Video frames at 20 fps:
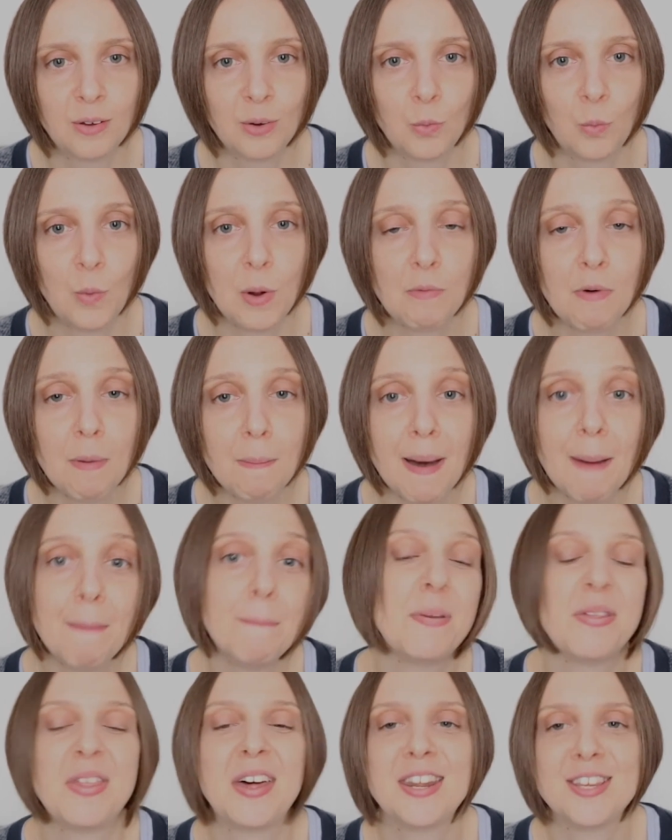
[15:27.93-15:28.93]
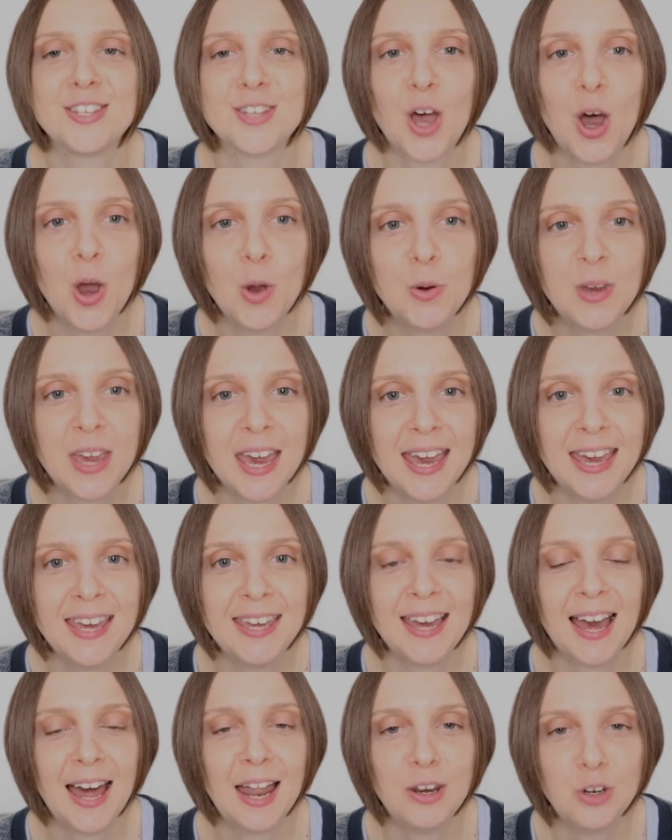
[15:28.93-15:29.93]
We remember that it's
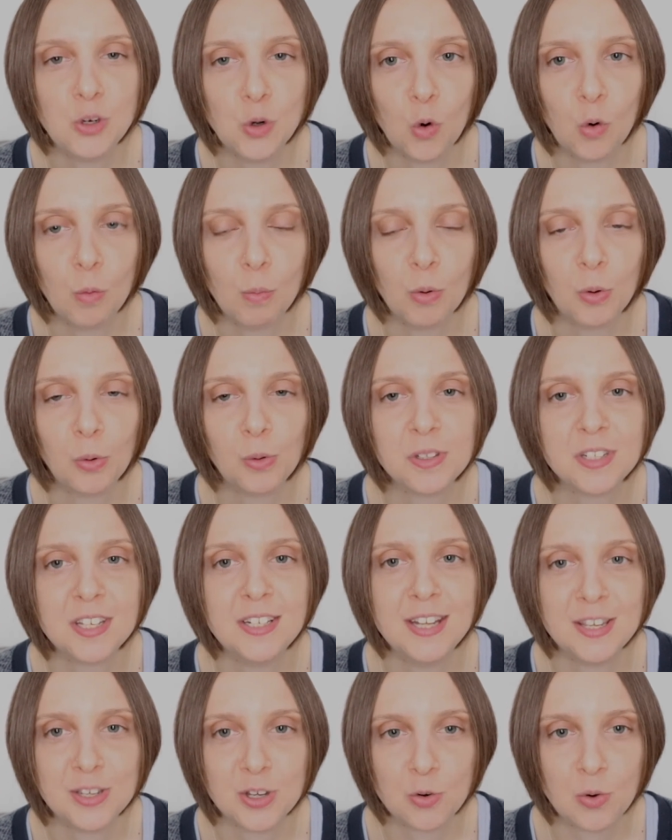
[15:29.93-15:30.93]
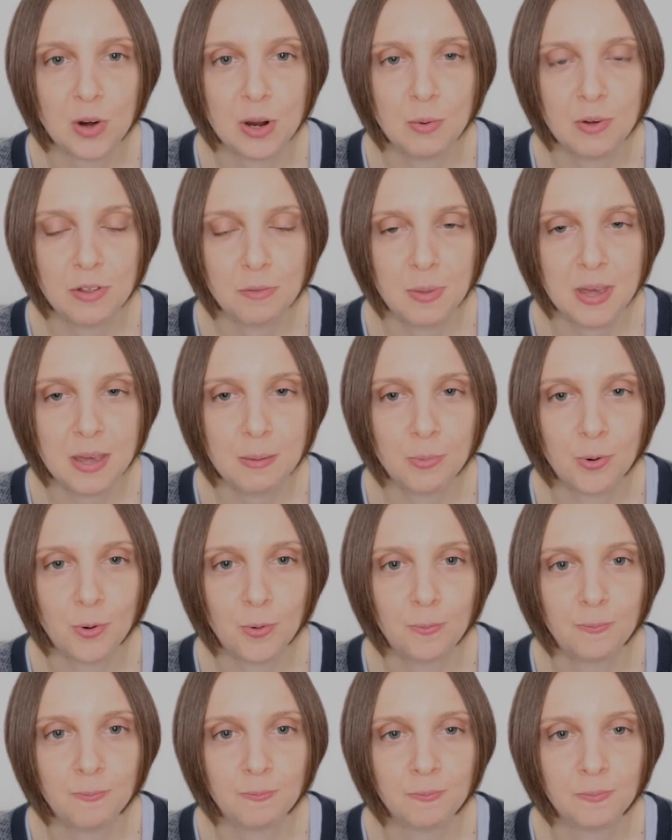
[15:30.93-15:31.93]
okay and normal to disagree with
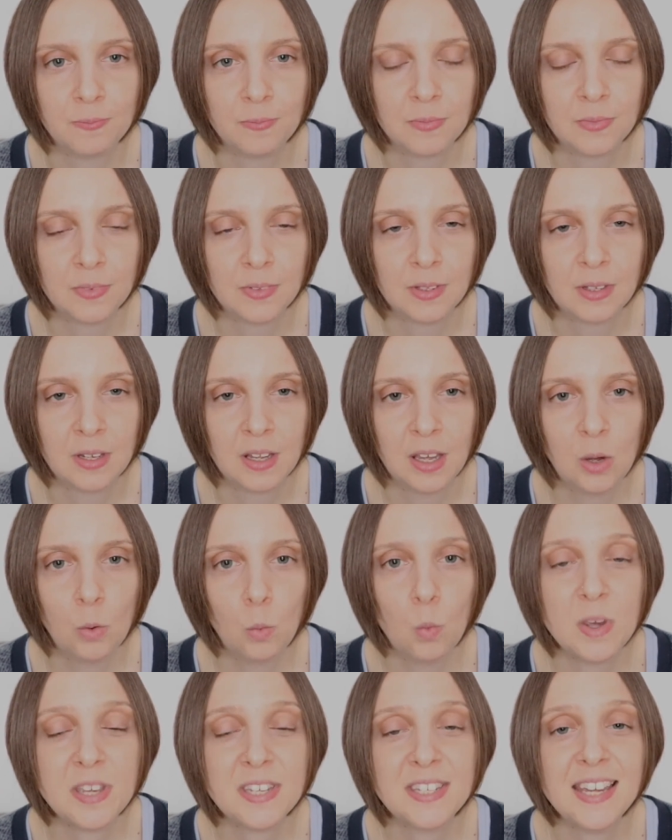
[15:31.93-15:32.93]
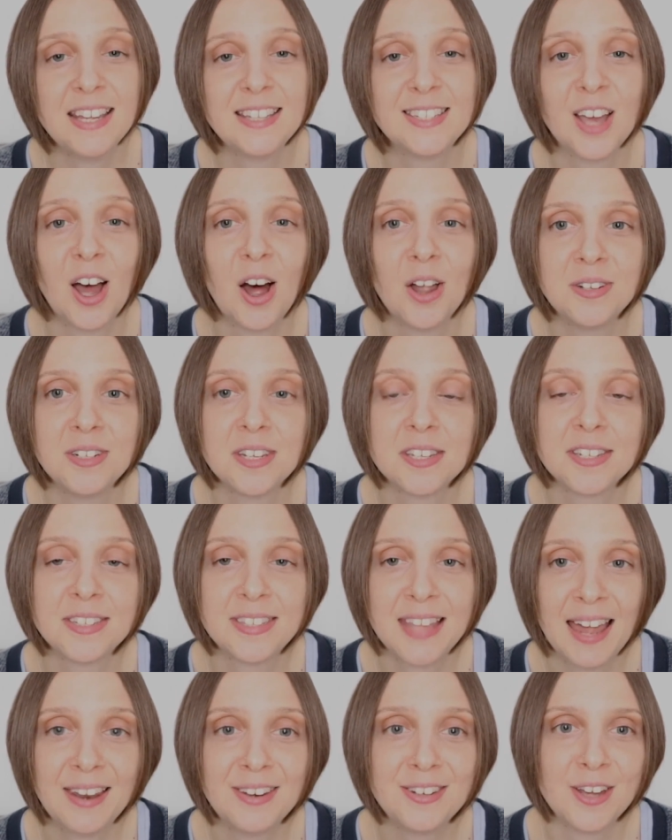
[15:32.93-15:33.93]
people. We seek to
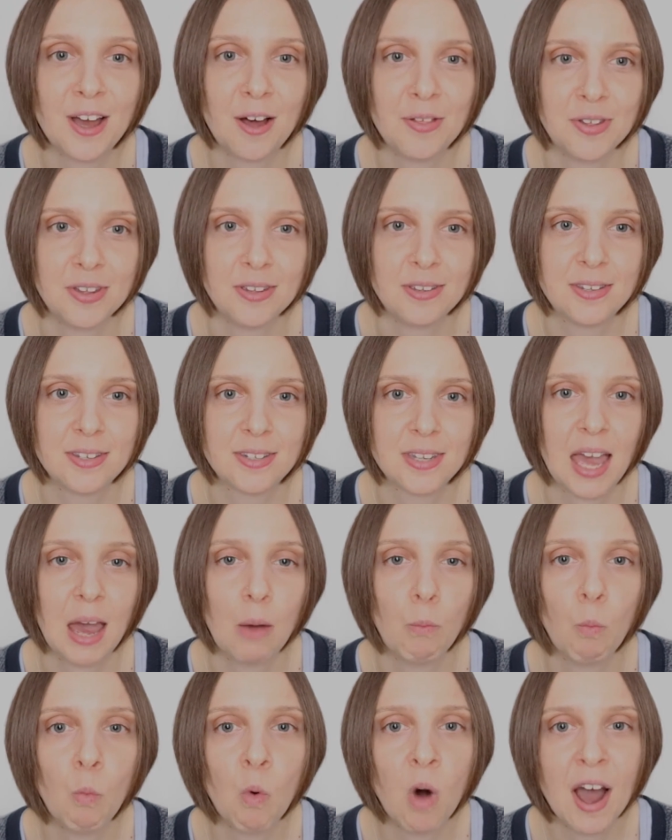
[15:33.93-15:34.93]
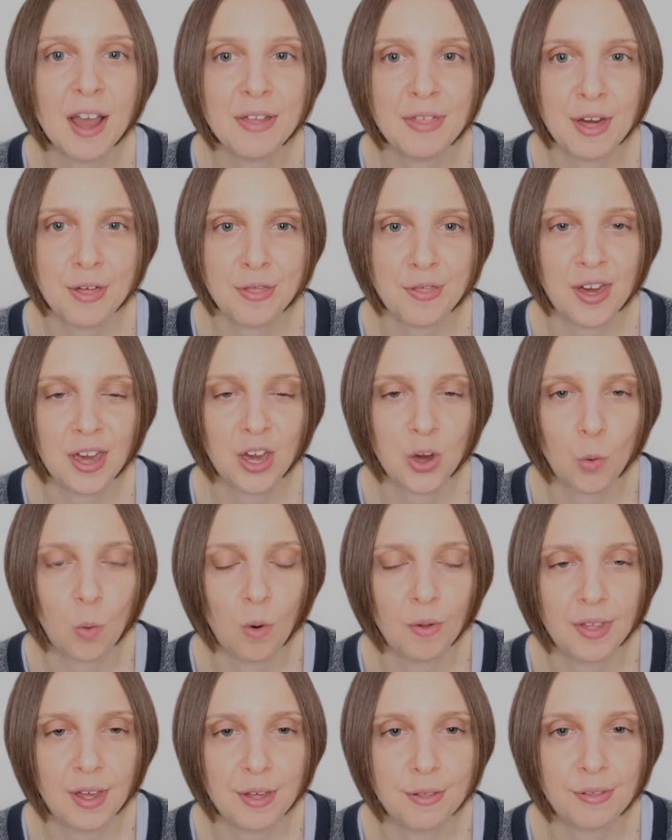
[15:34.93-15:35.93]
understand others and why they think
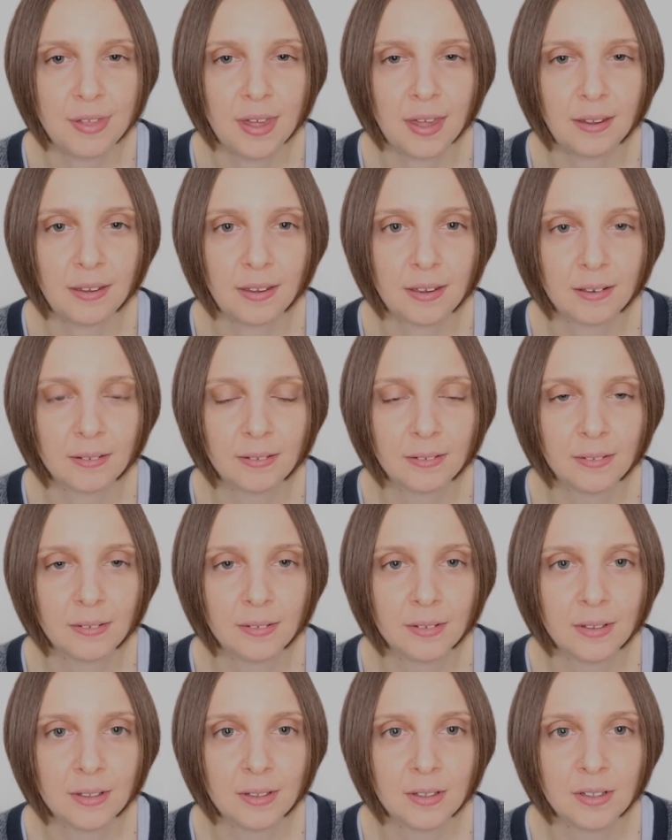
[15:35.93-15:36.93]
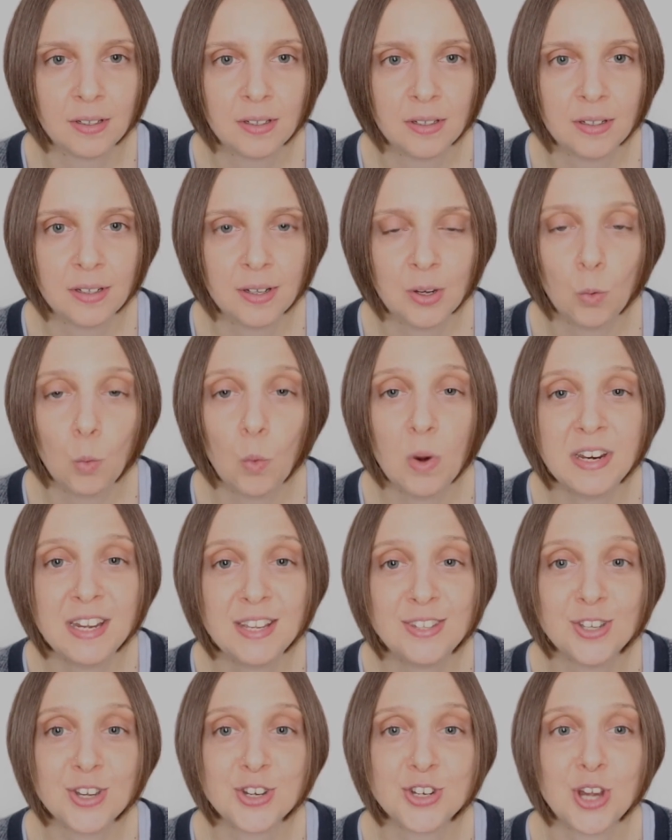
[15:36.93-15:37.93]
what they think. We
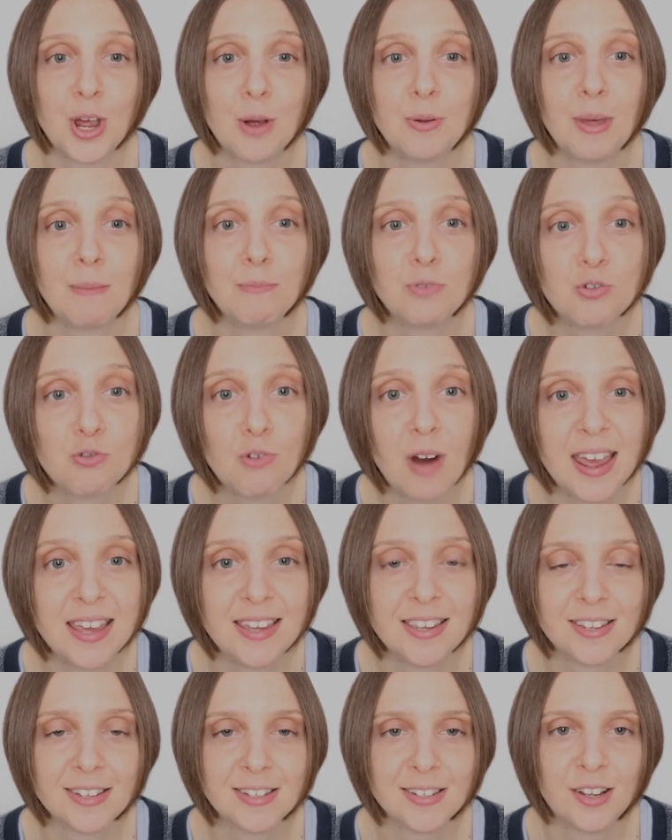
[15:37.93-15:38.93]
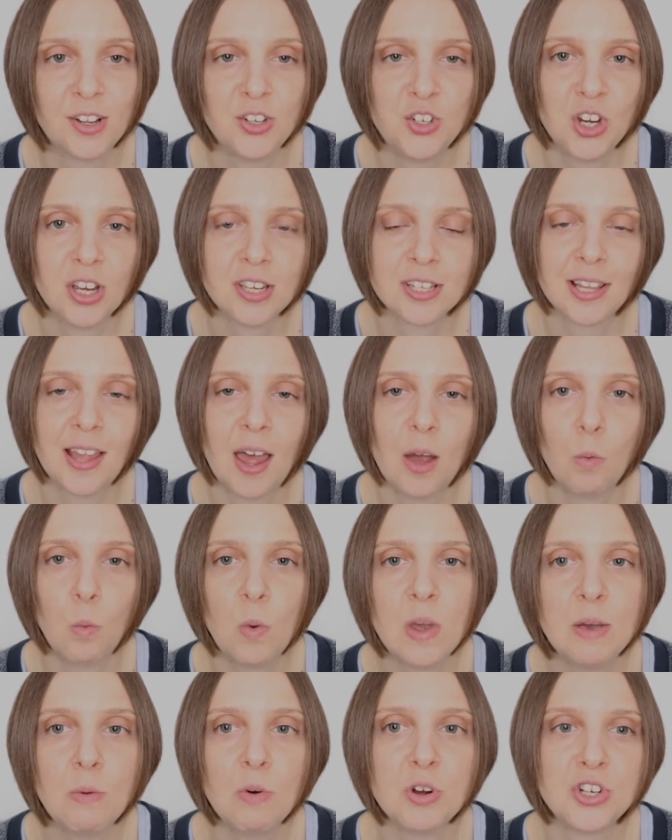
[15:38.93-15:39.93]
need to show them grace, just like
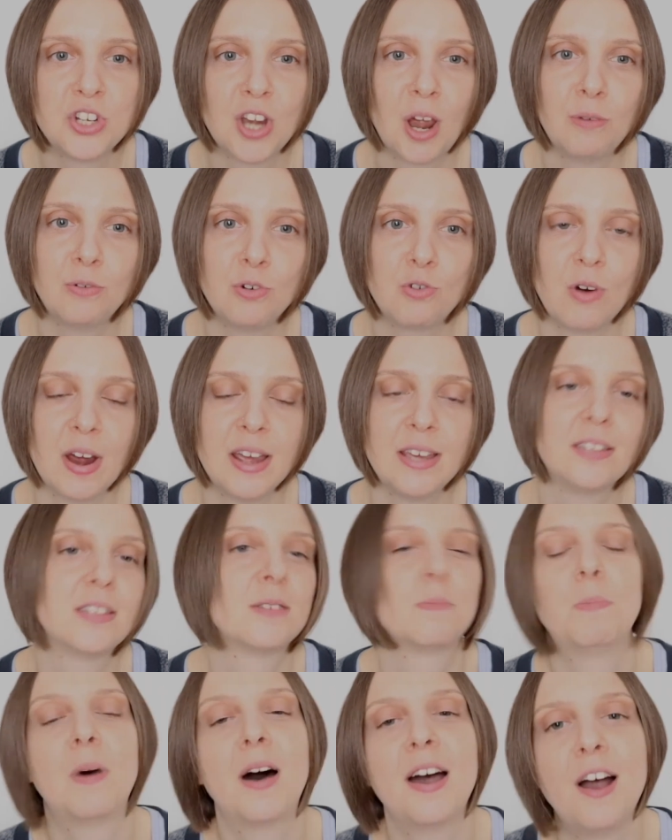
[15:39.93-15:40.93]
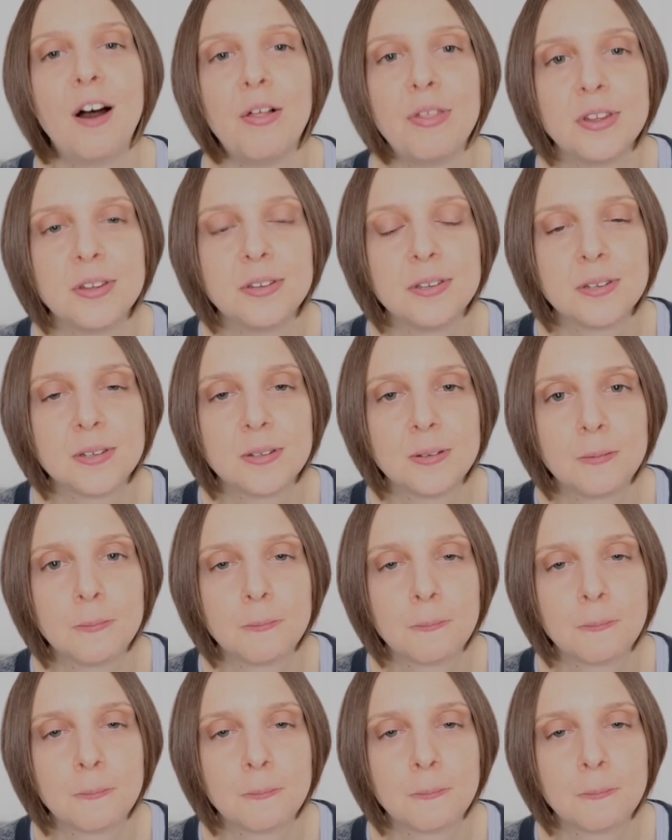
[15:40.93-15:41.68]
we were shown grace by others.